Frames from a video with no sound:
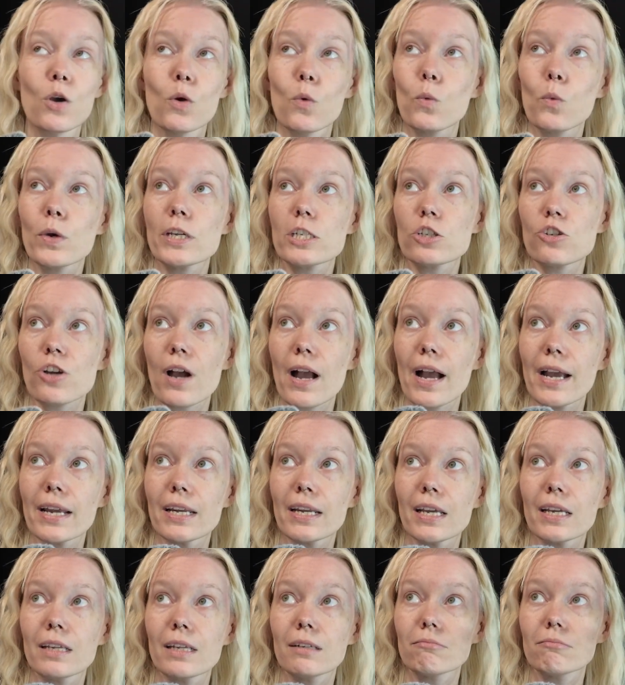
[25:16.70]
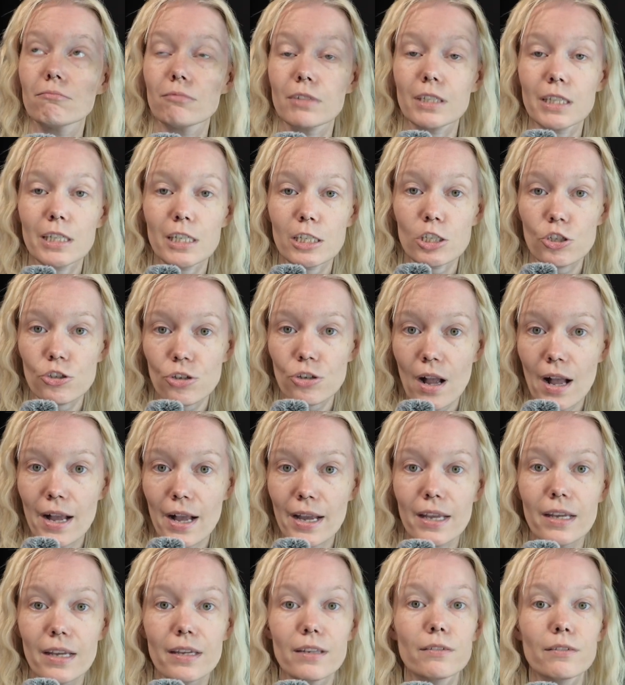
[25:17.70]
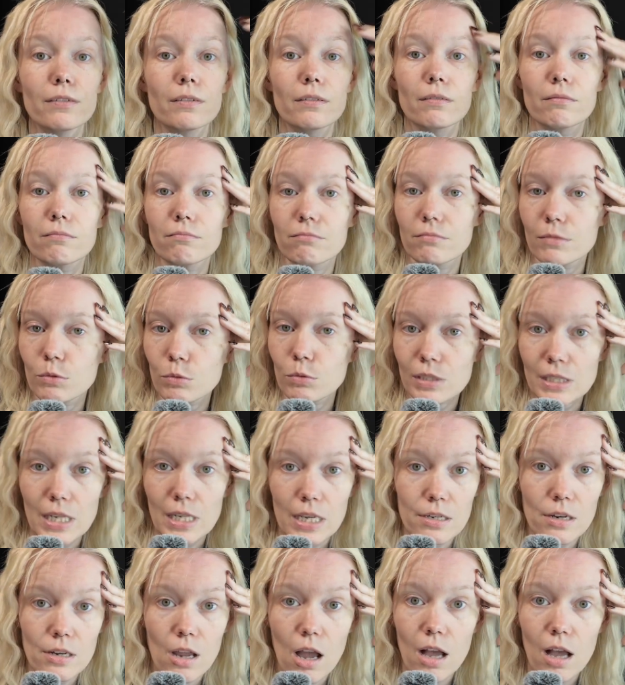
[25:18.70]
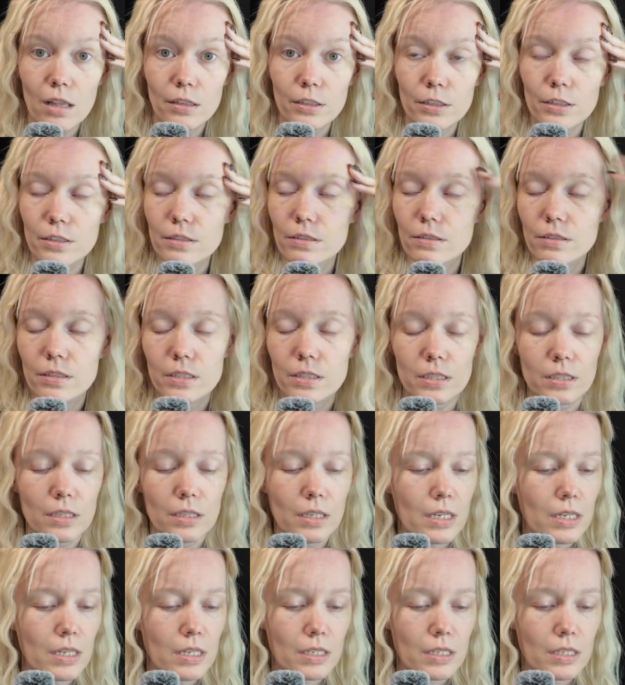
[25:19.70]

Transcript: we tried it. We're going to try it. It was $10.